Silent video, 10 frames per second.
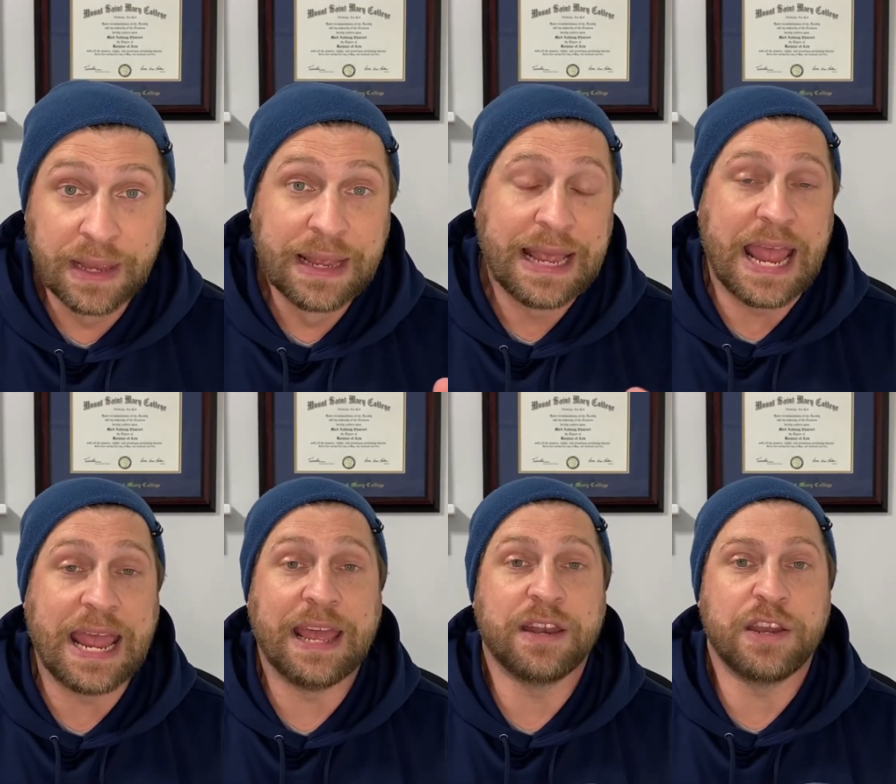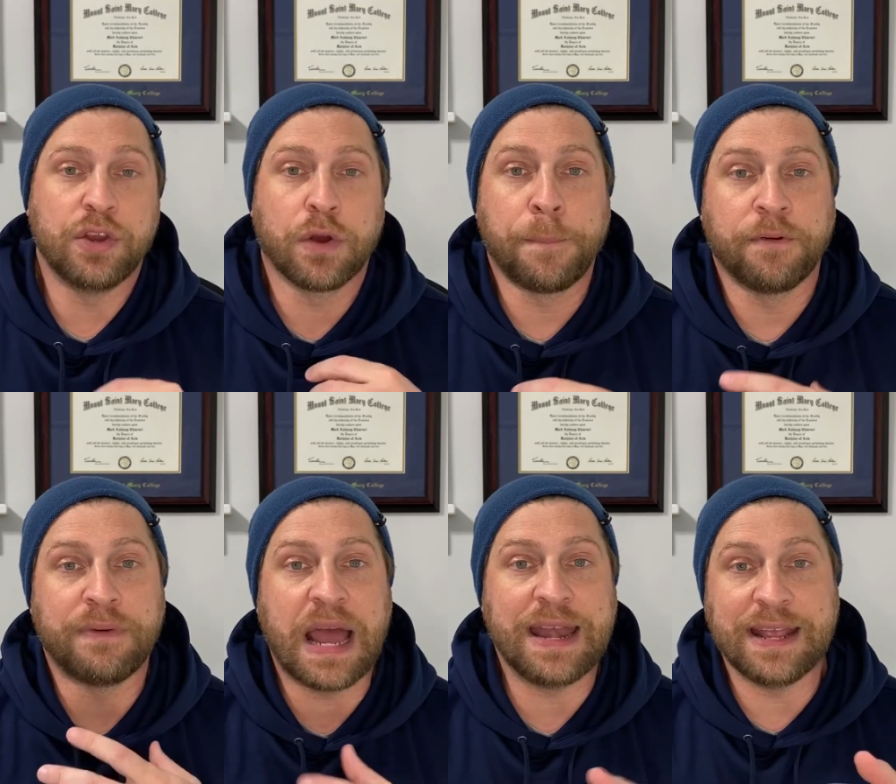and you're
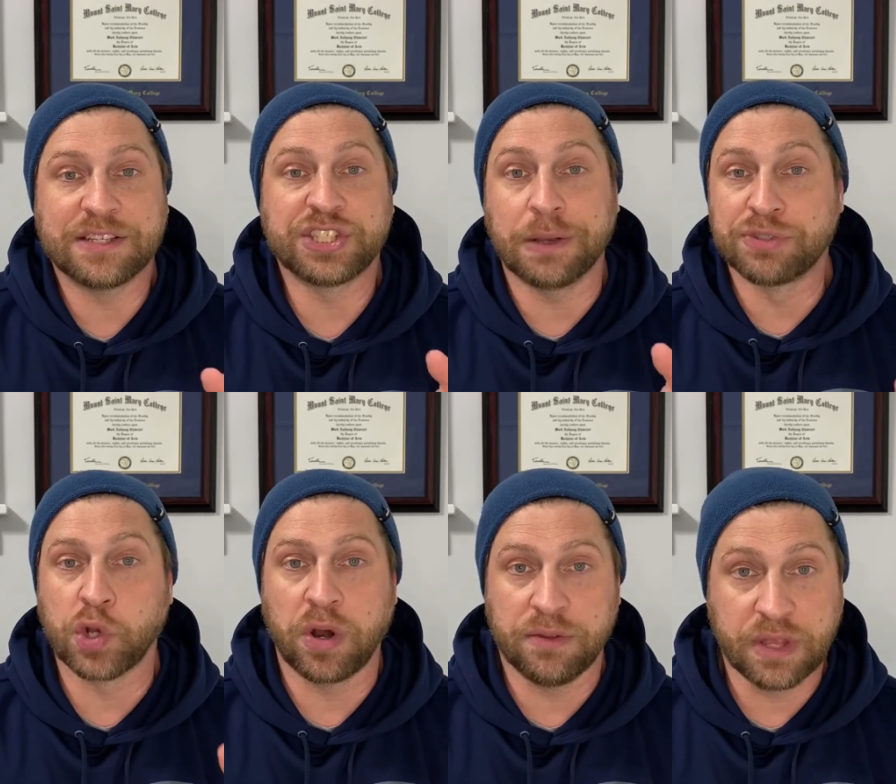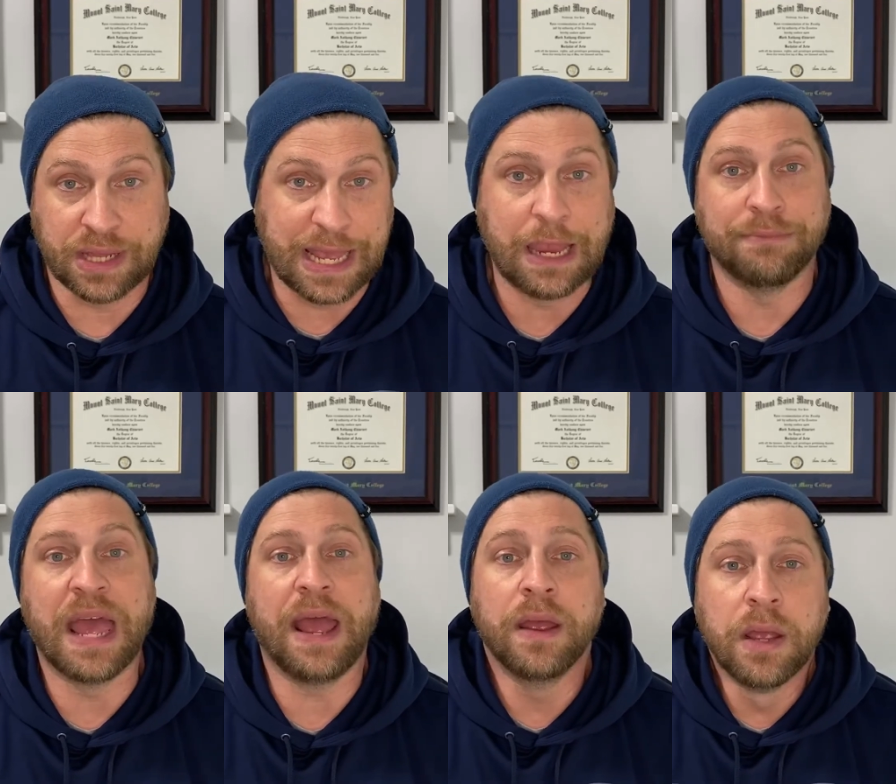providing some sort of claim
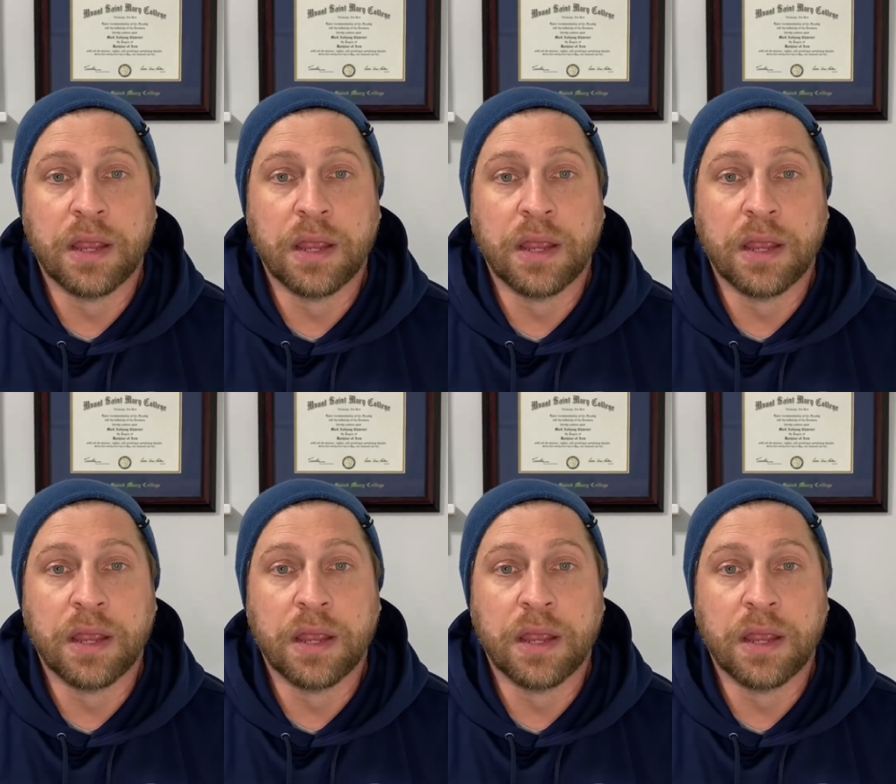that,